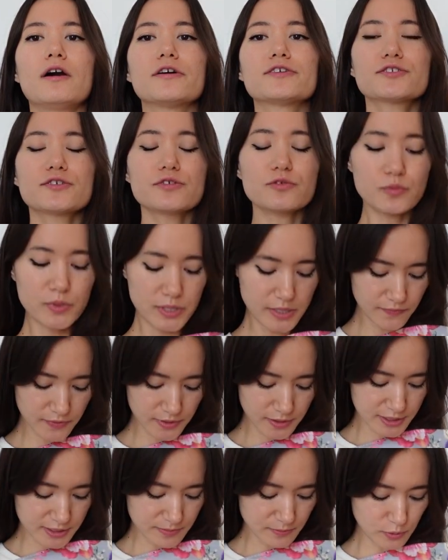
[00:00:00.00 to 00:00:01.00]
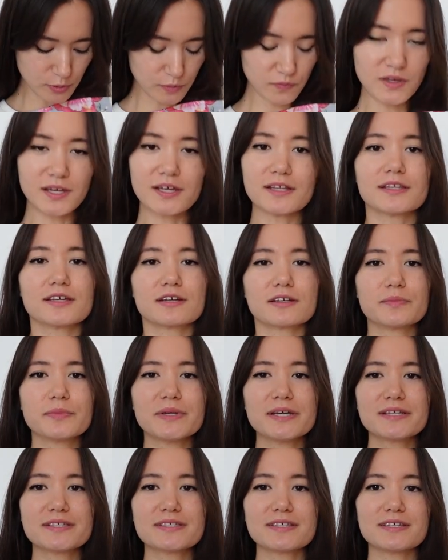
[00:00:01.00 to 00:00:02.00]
Also, whenever it's moving a little bit,